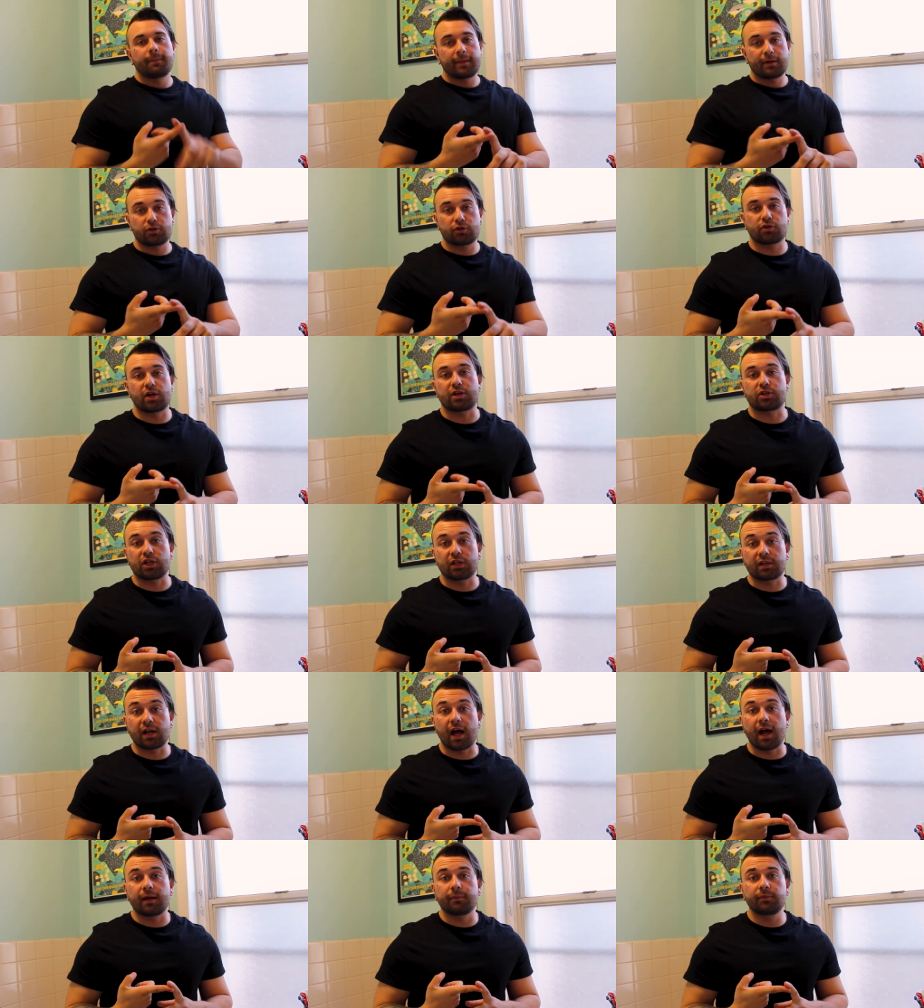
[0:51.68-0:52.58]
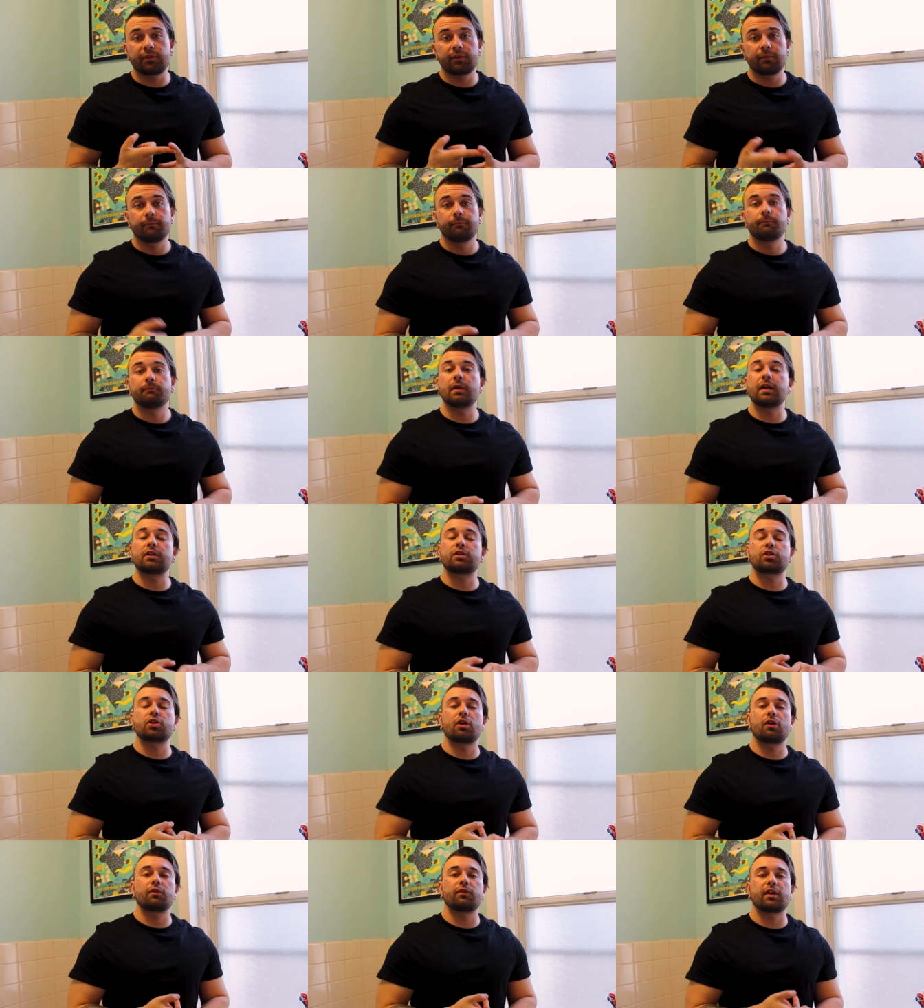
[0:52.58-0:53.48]
stretching times. Make
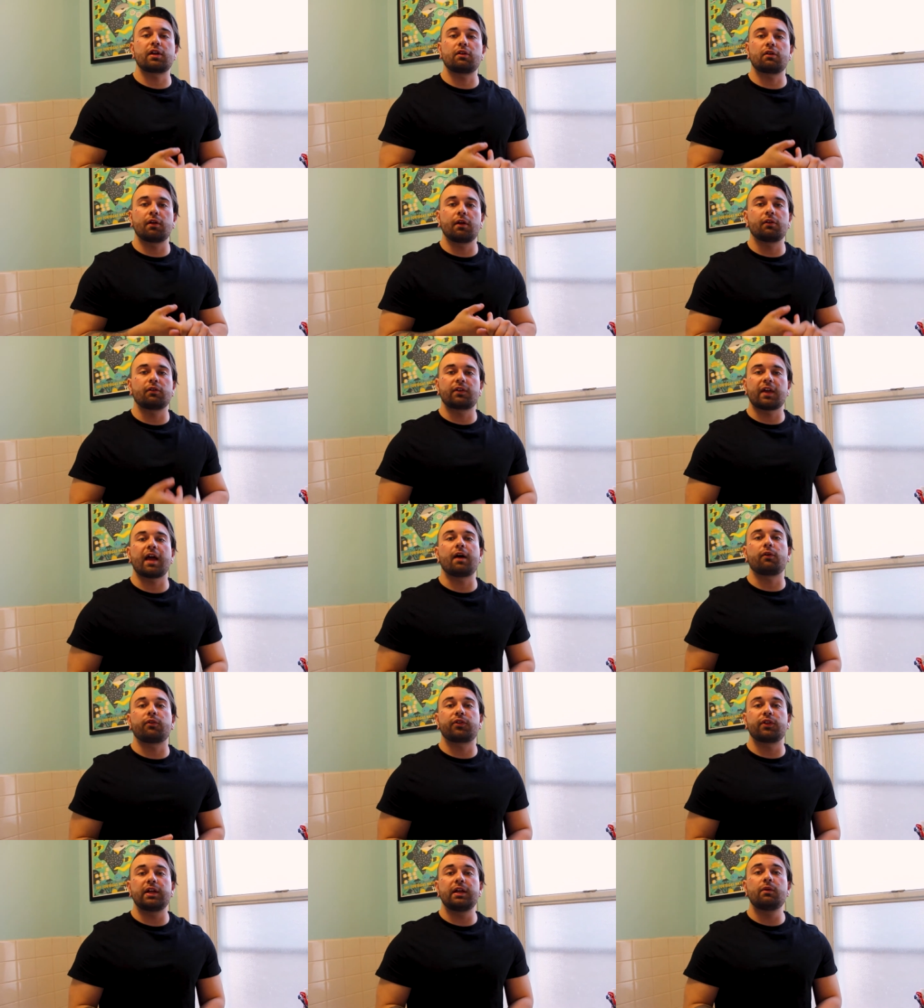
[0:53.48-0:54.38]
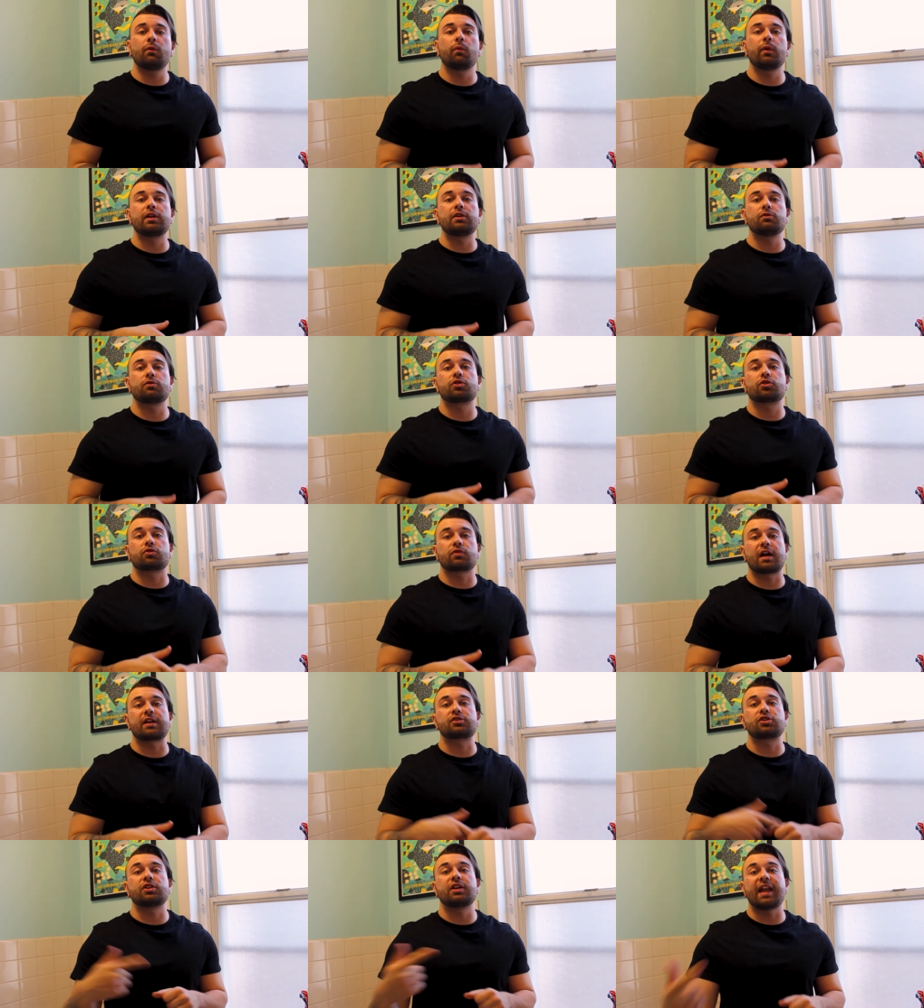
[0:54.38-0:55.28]
sure that your ear's healthy when you
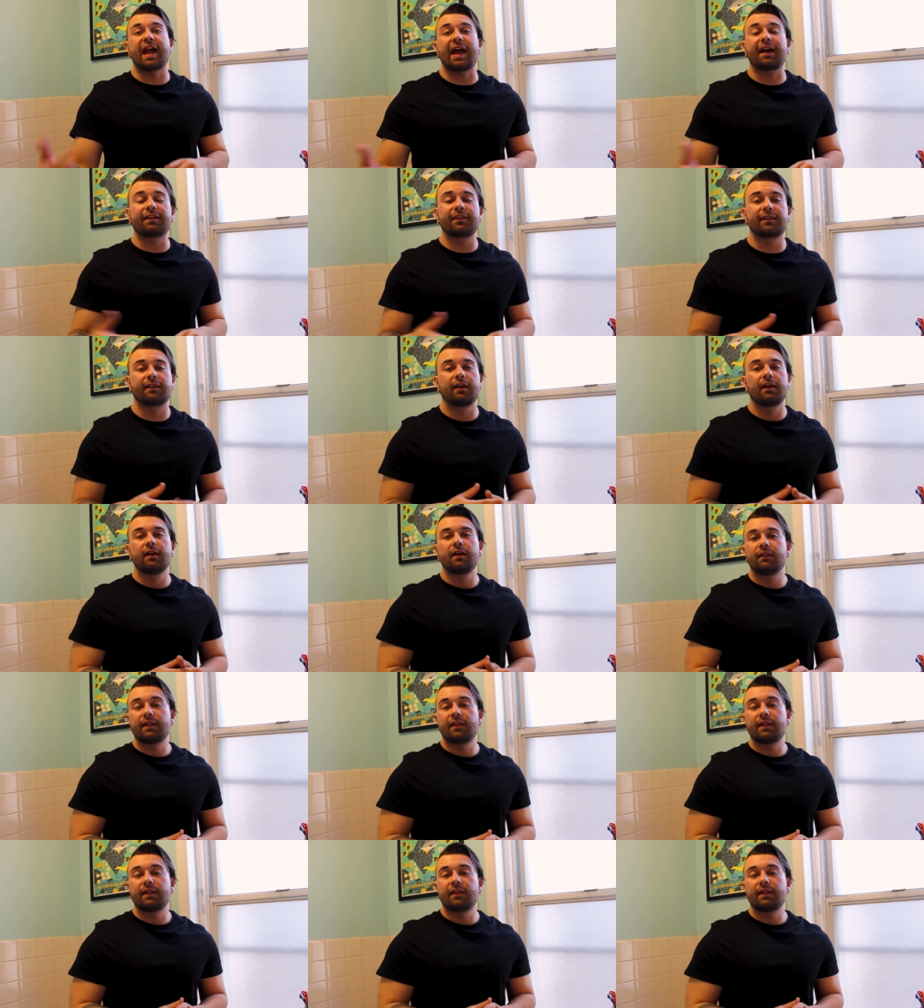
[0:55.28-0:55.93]
stretch next.